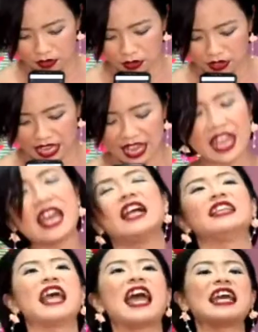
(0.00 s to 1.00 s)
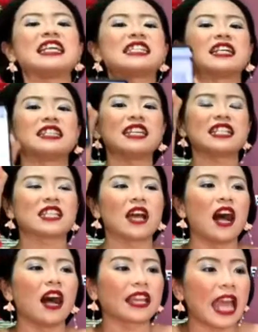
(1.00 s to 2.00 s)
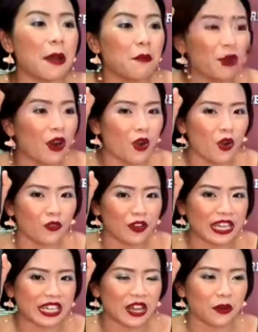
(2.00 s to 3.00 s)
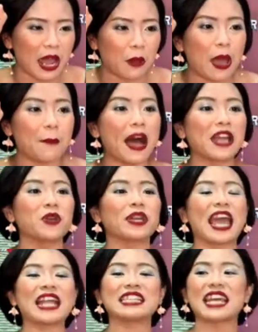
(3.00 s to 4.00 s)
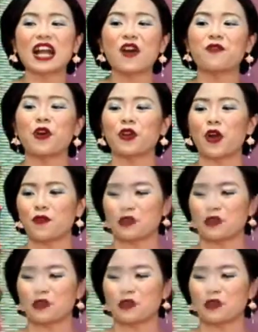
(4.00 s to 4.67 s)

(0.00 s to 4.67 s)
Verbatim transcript: Okay, there is a this uh, camera over here, right, whereby you can take a photo of